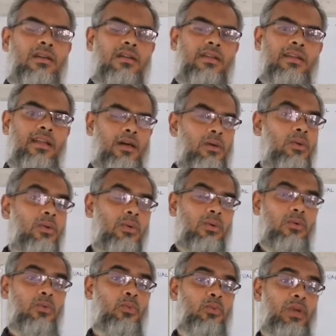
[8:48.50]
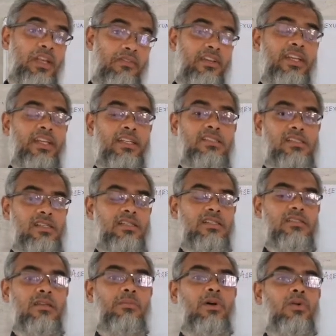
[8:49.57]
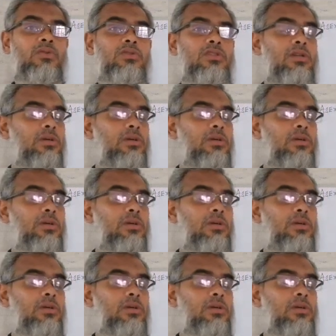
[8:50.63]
Now when we discuss about